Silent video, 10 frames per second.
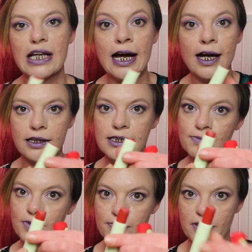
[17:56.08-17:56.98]
had this
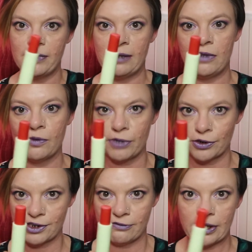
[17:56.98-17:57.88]
problem in my
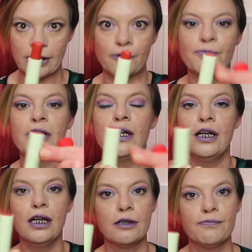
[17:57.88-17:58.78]
unboxing video.
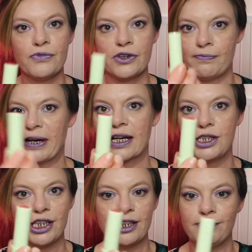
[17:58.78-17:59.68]
The
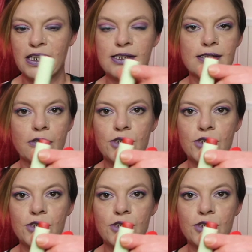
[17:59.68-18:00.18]
packaging is so